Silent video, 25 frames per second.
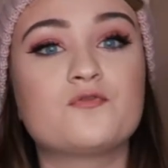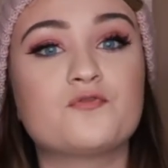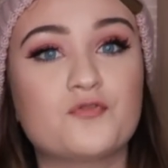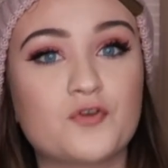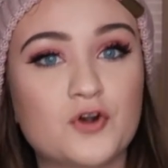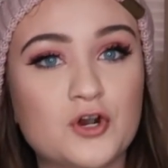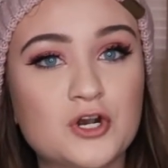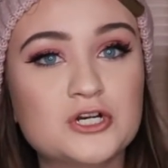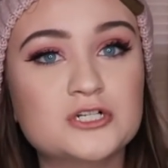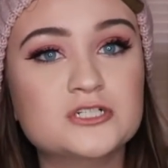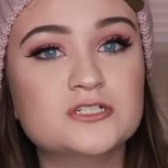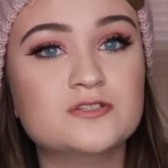
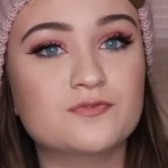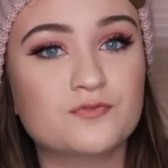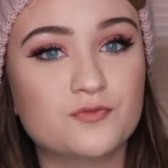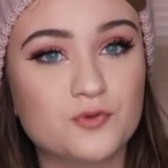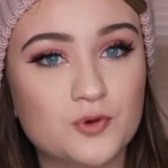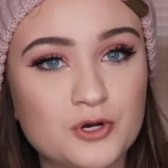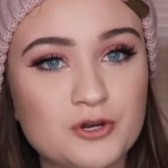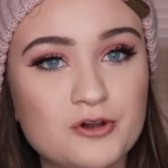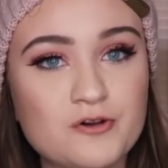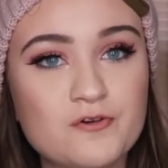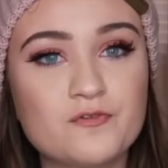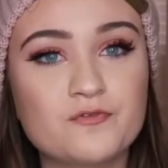first
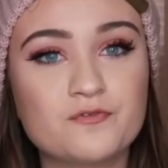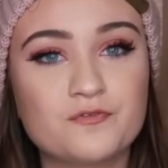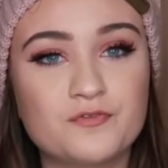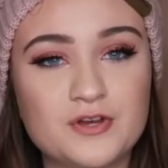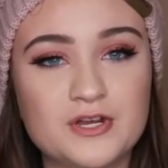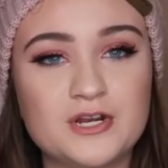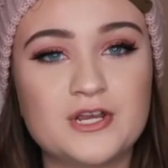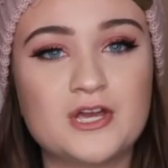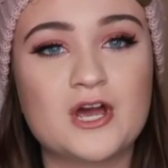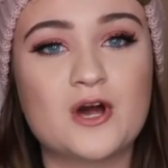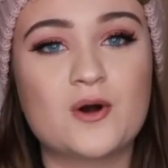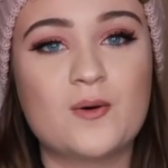real
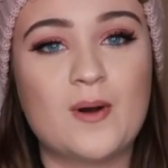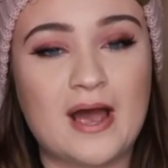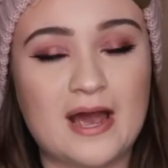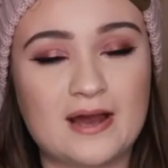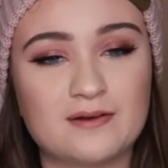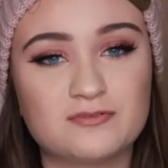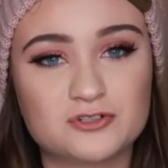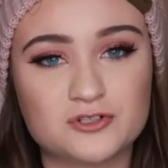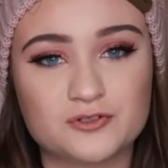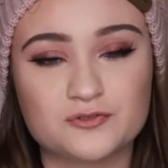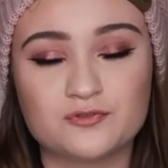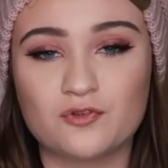video
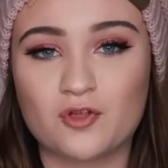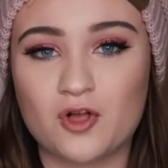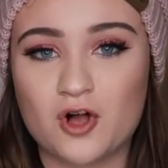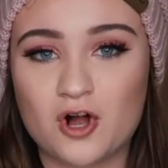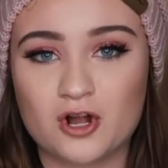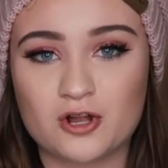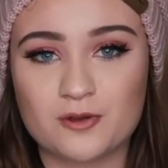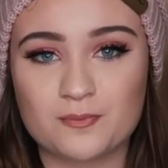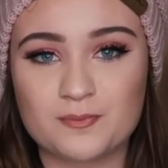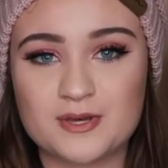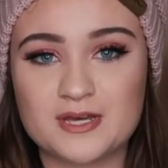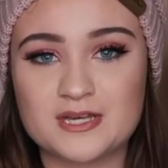after
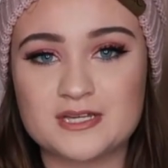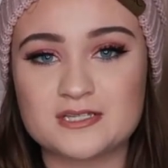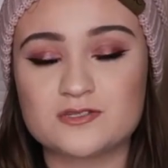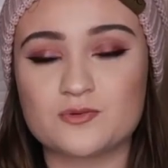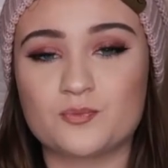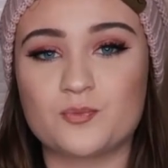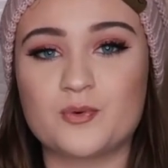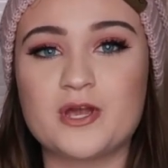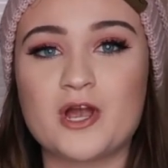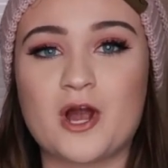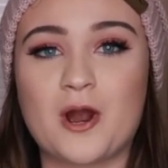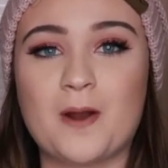
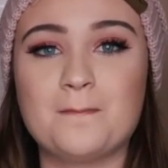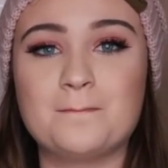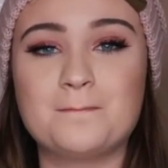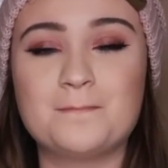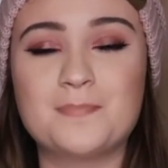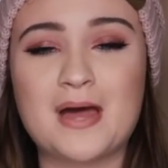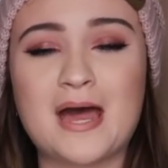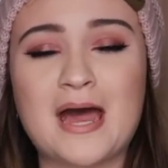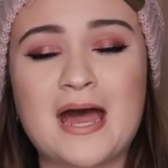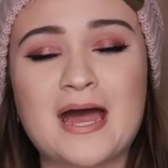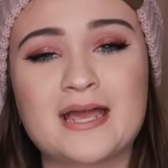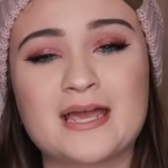Vlogmas. We are
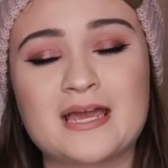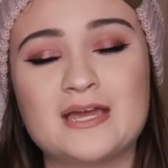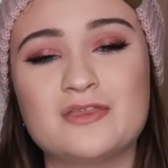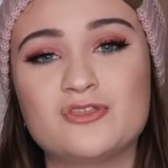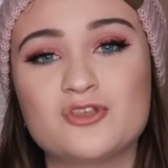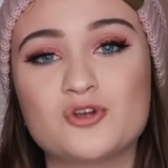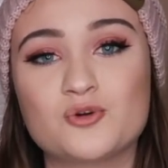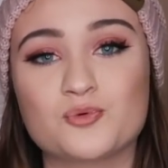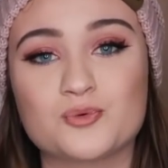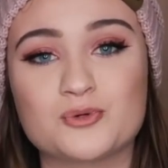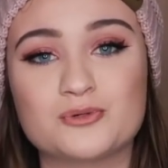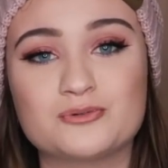back
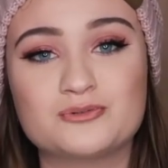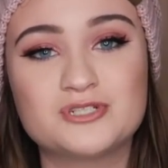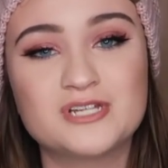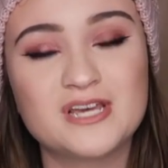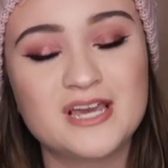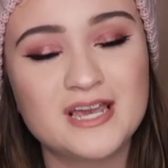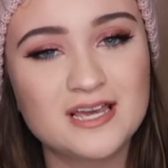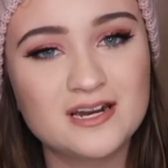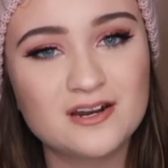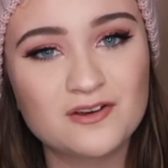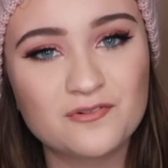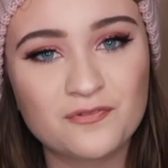in the
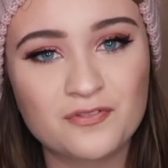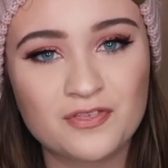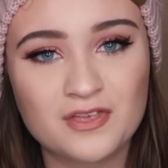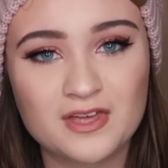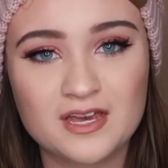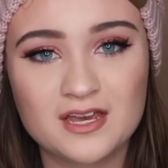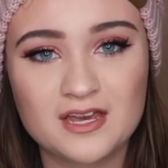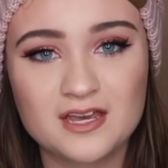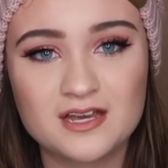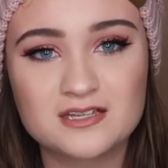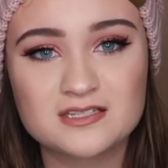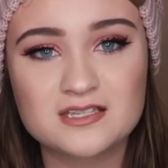routine of
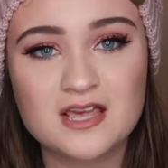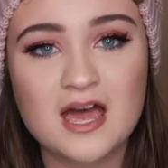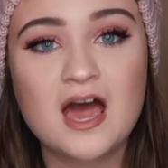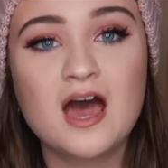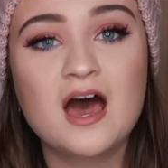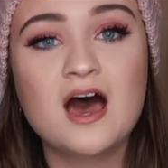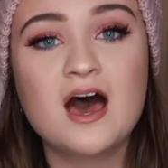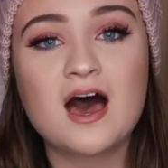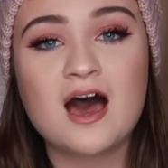things.